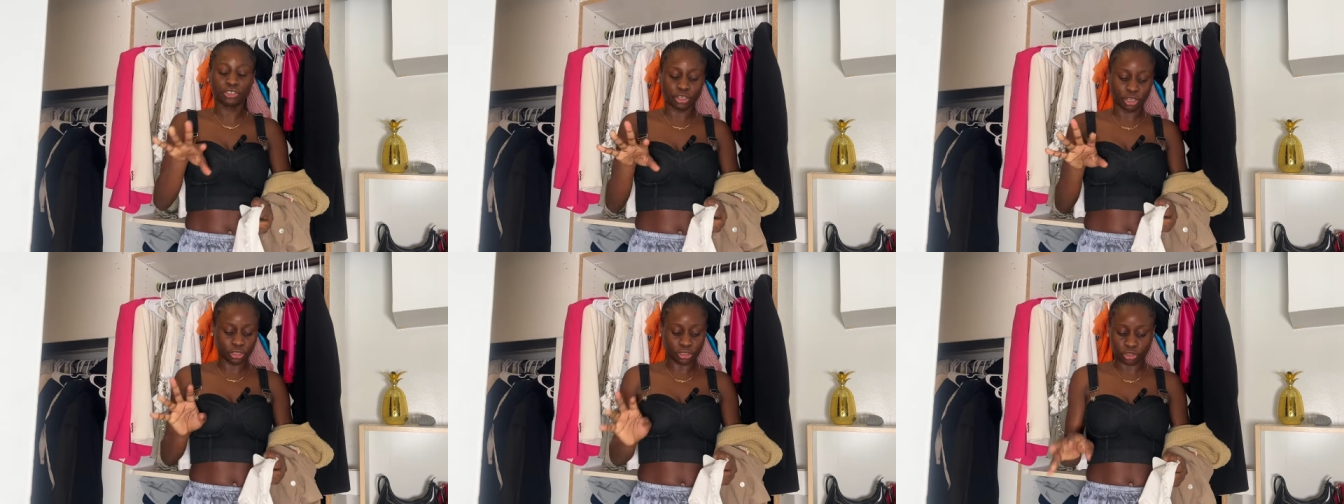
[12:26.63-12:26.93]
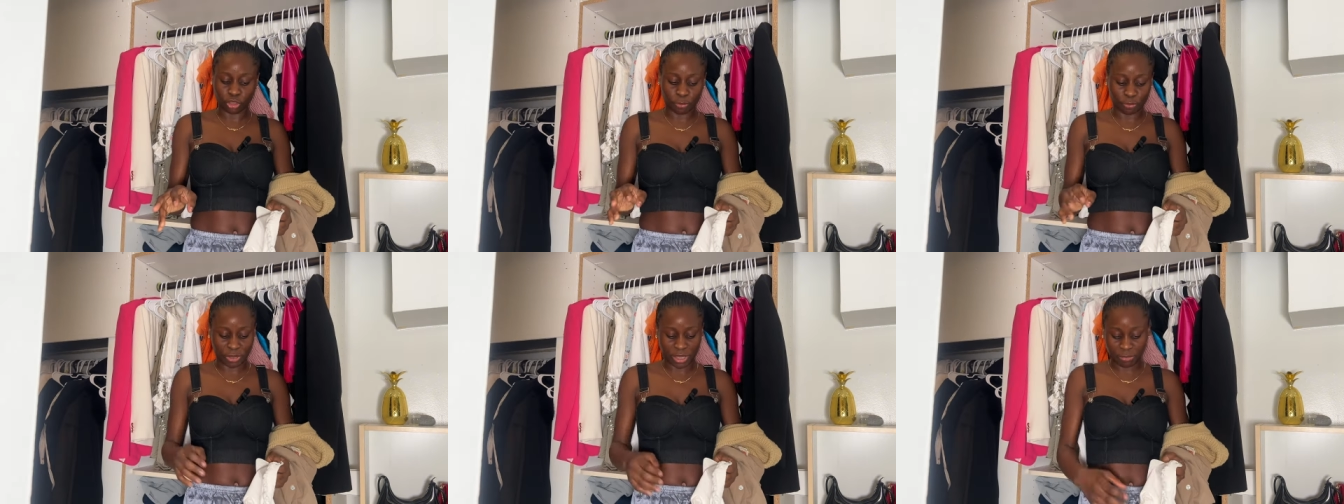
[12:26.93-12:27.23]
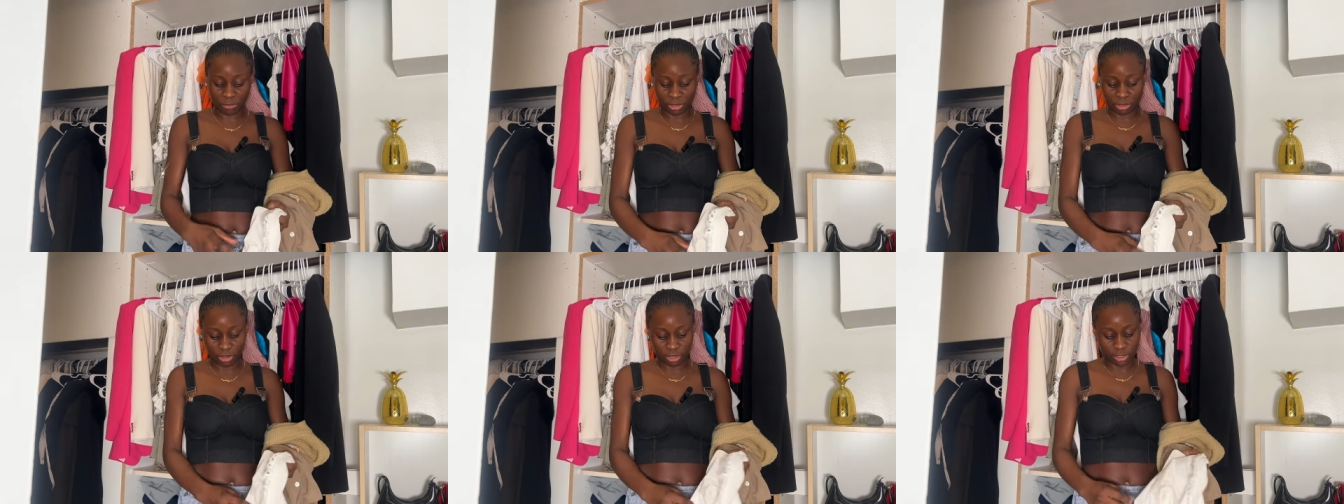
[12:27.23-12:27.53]
just stop here
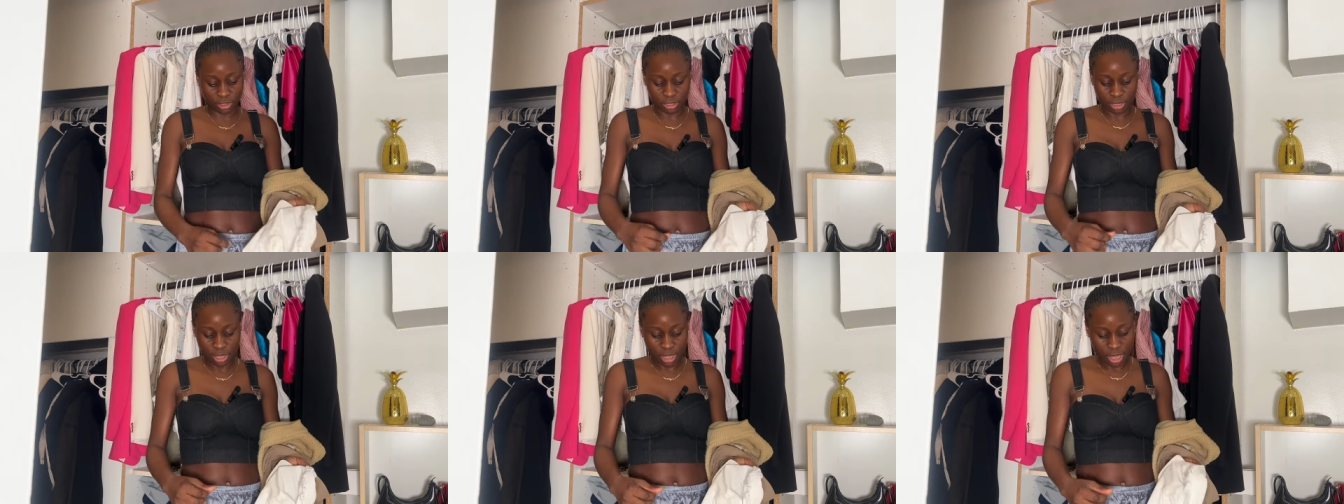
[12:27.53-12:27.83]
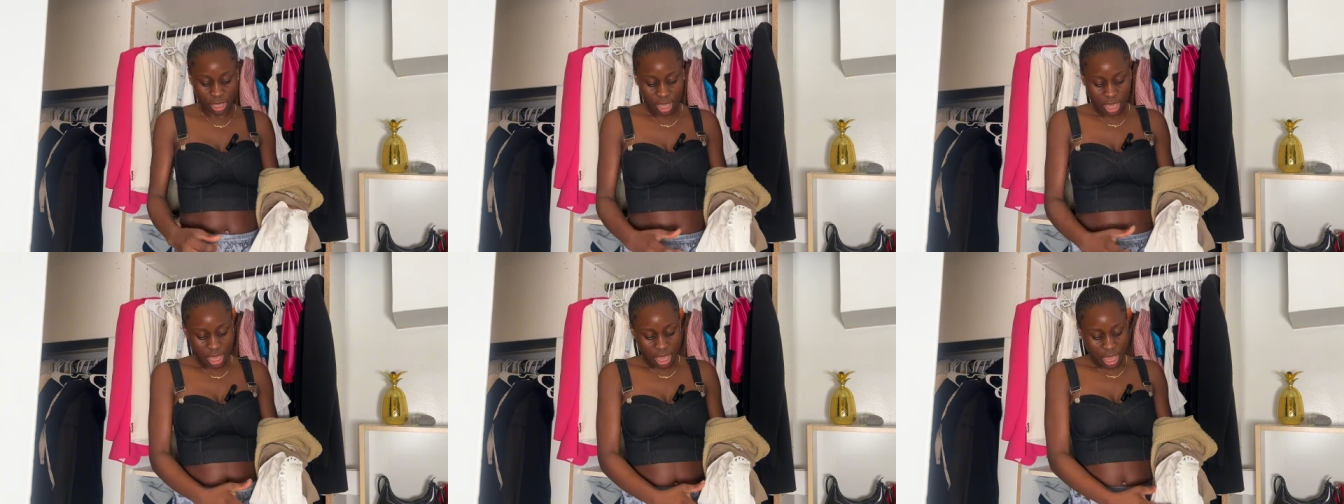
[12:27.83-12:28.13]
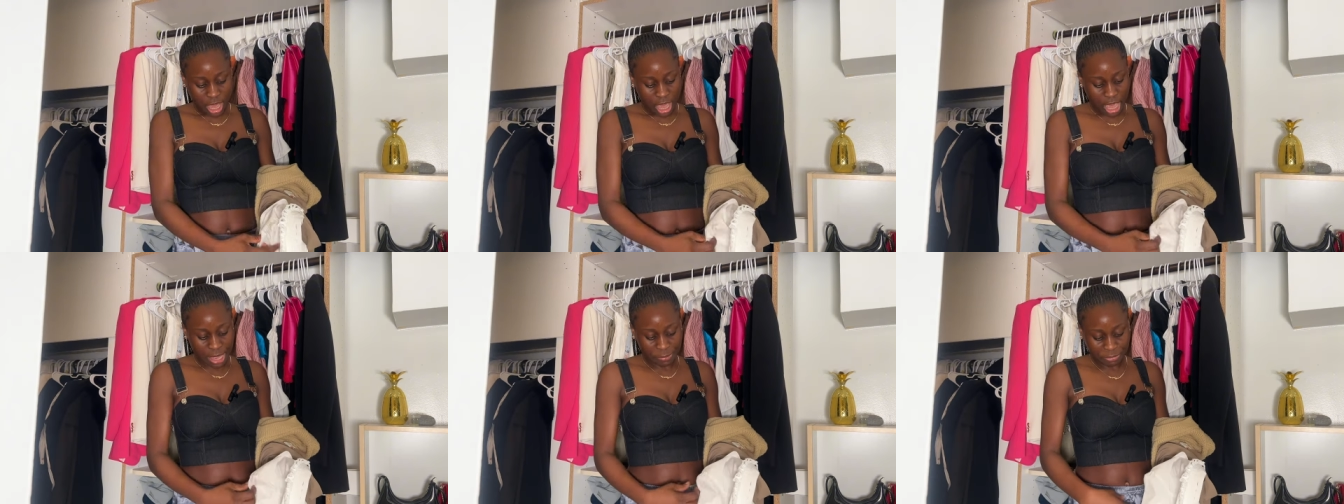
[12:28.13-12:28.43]
because
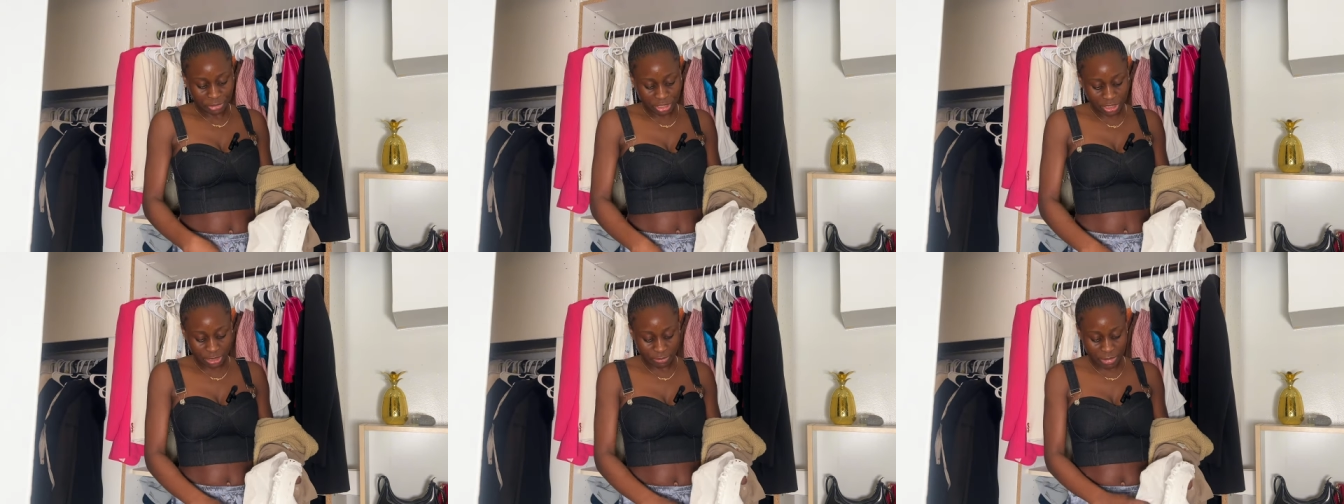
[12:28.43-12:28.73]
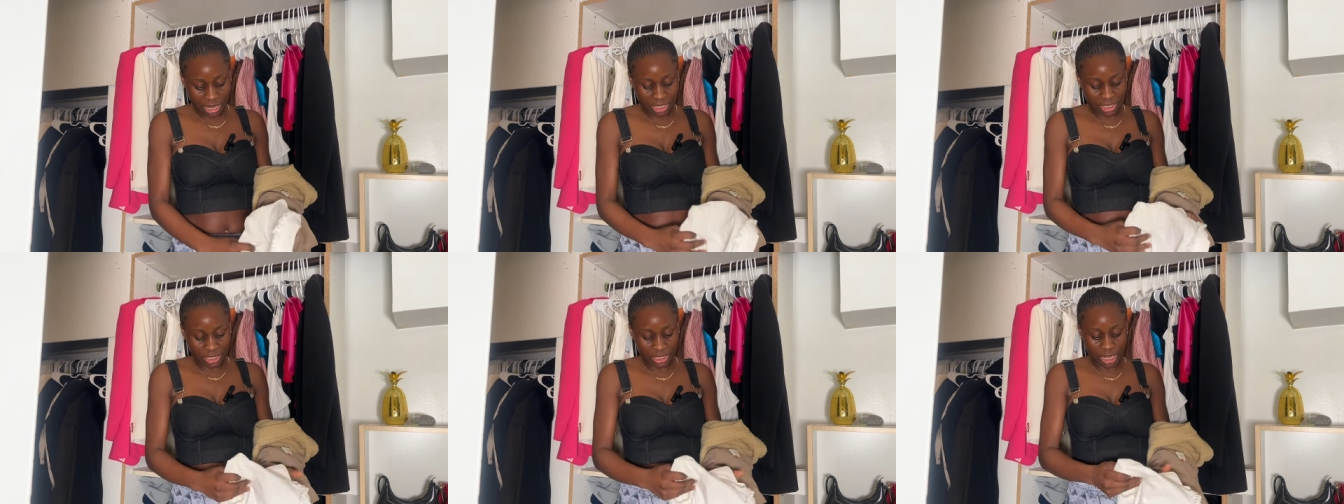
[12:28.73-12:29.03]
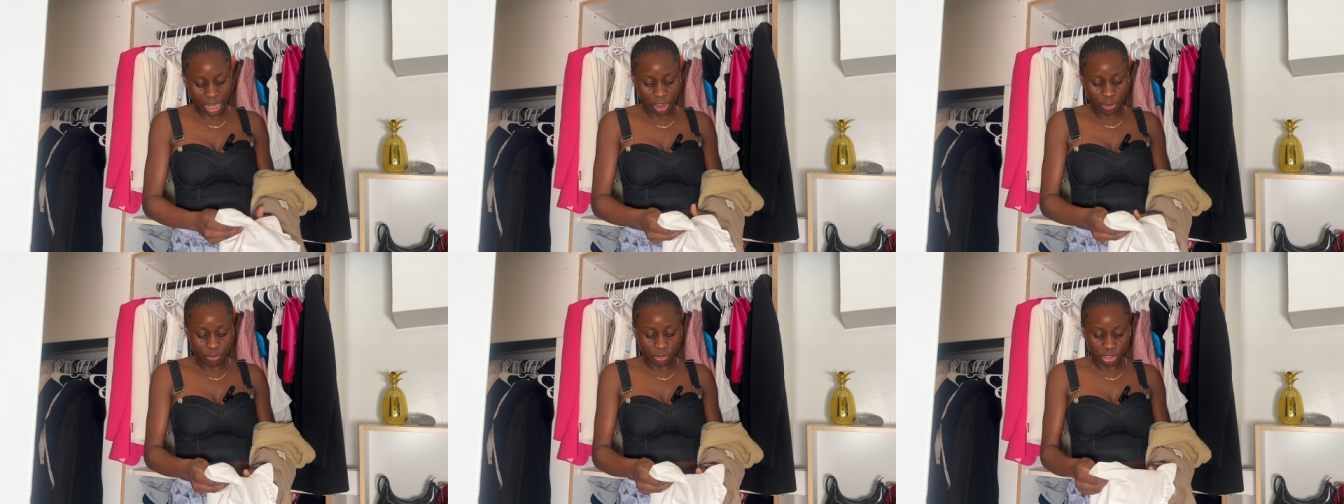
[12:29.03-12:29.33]
I'm just imagining
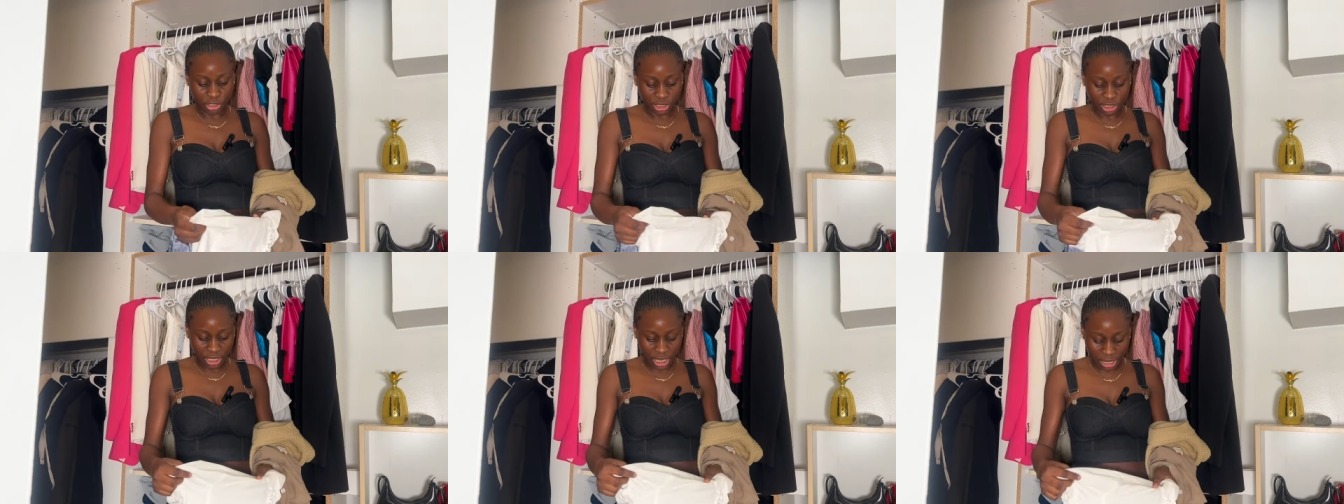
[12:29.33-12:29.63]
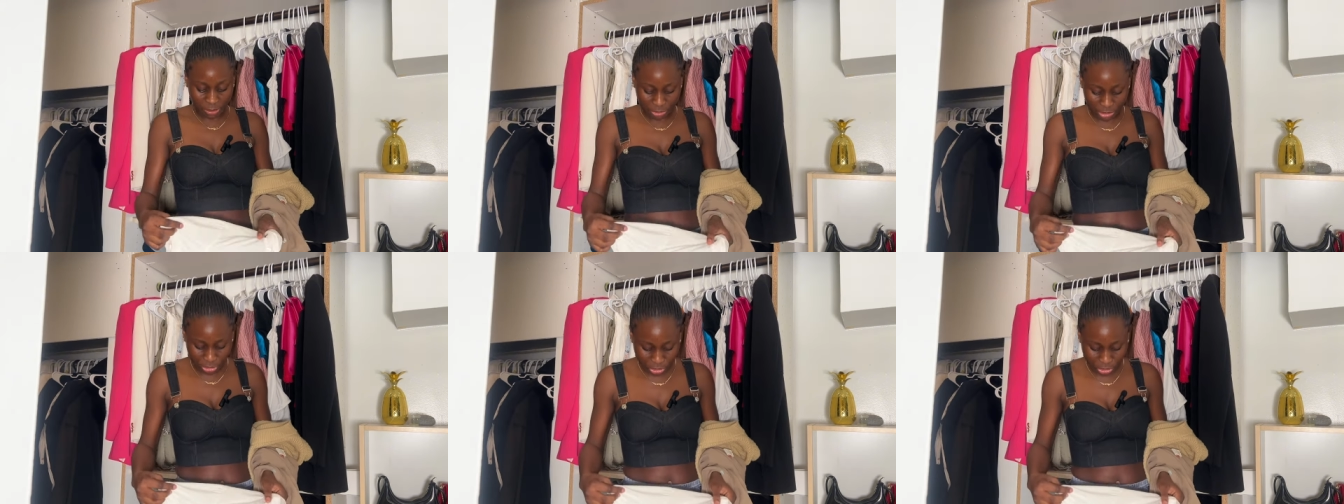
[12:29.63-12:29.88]
how much time it's